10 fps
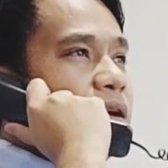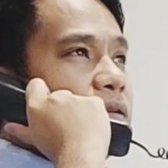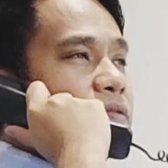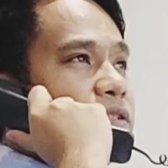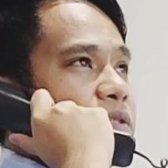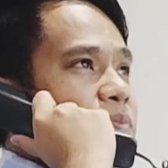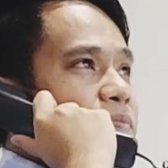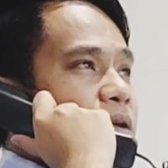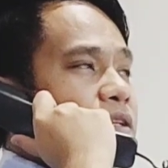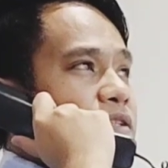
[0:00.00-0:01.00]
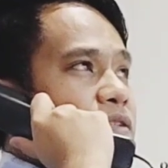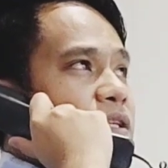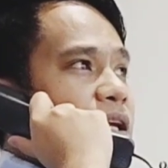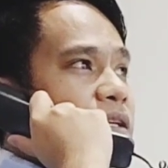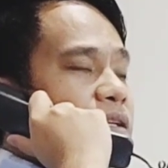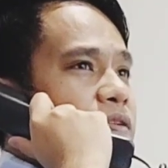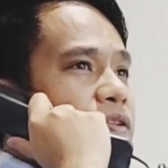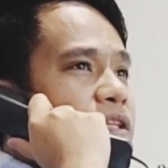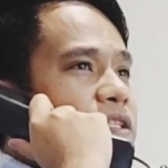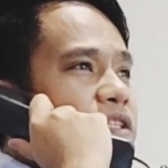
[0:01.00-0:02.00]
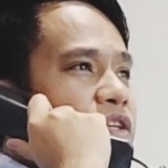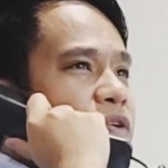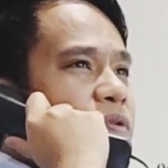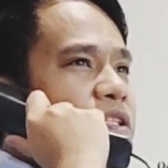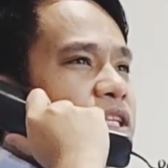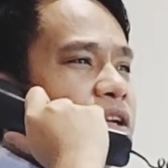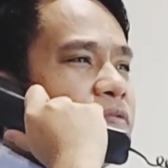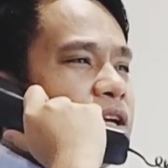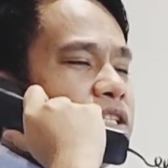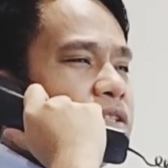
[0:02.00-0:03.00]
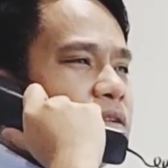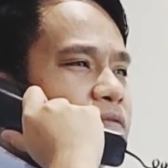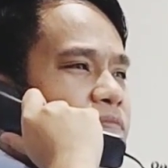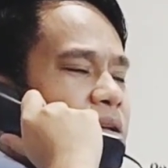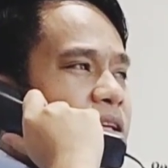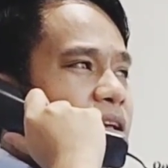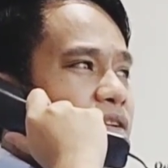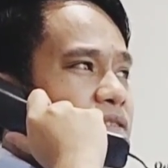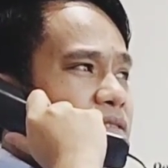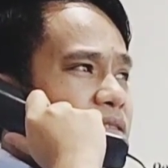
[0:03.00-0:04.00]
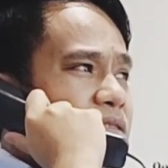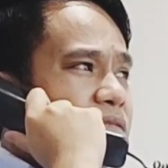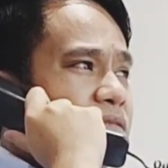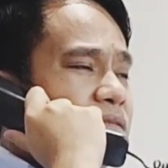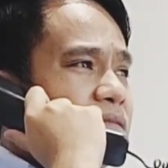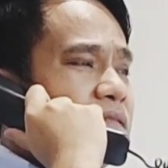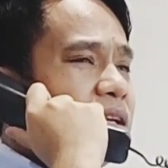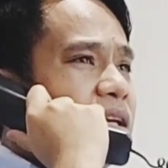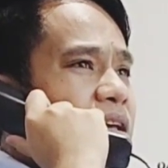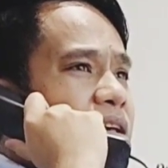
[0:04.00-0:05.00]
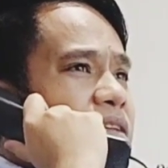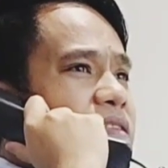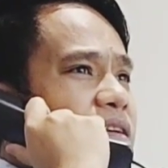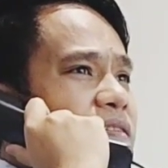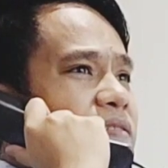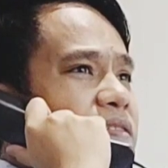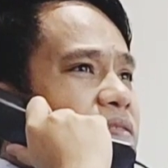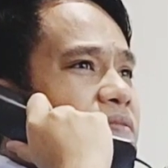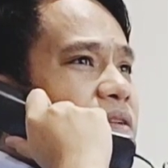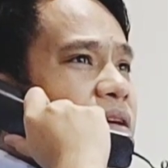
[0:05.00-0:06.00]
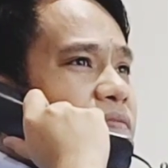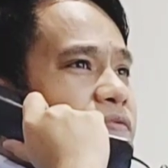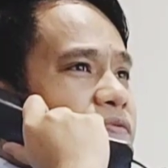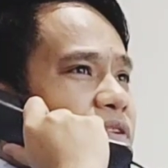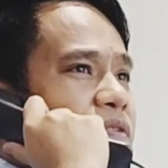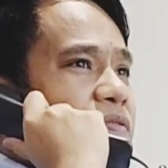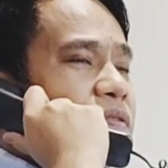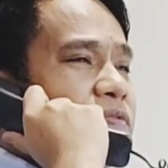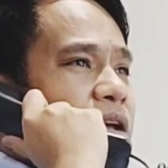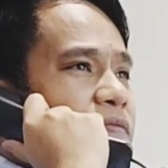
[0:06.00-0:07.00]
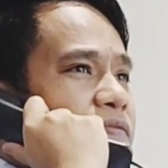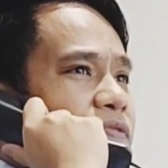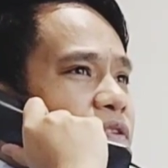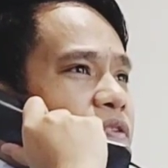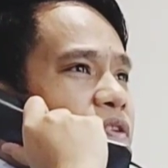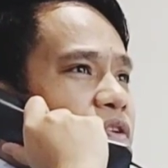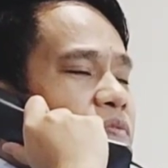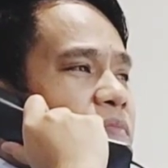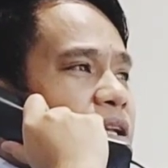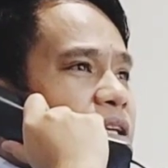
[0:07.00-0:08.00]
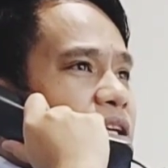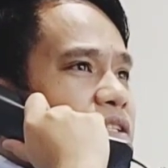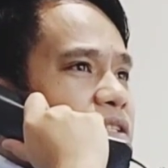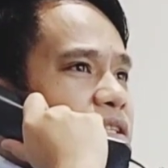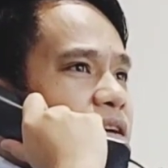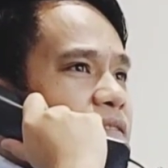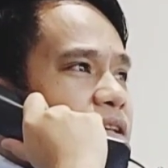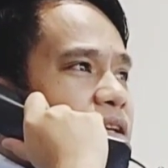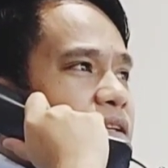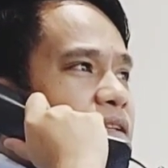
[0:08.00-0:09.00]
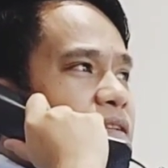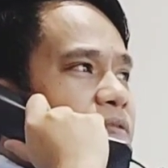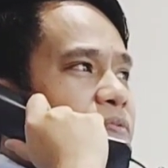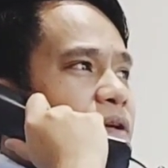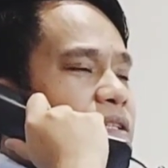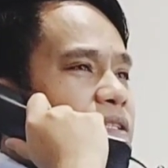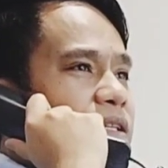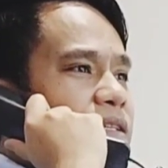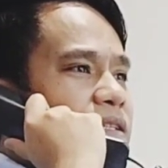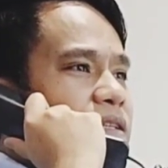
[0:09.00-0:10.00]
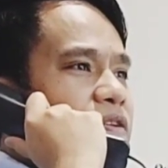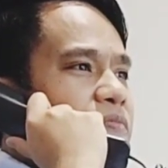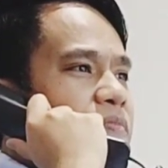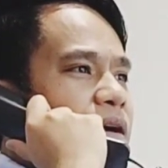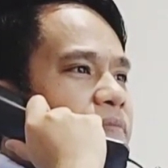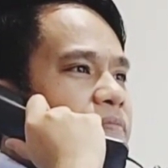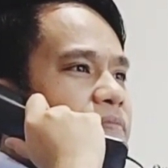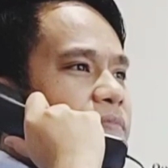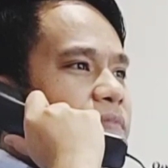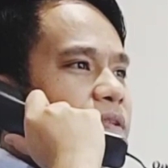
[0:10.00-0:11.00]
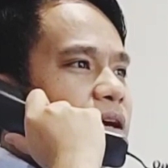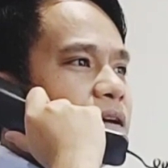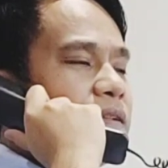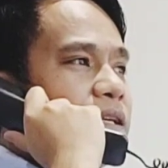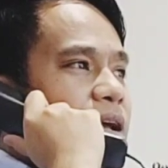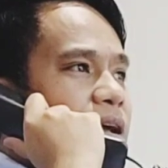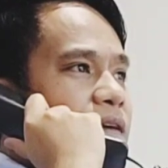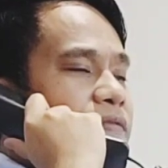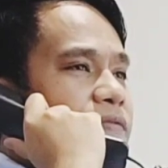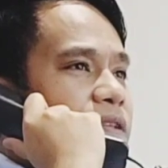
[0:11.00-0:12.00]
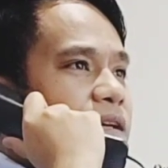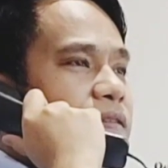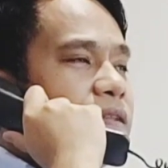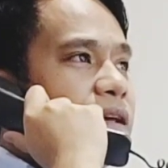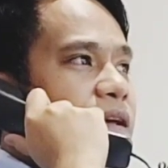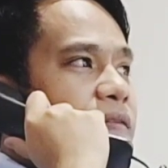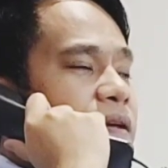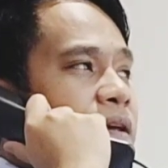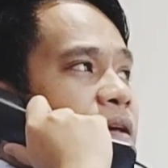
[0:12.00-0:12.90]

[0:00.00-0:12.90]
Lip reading: will just be better to take, you know, this newer generation of medications. Okay, so we have a few new medications out there. The ones that your mom currently have, they're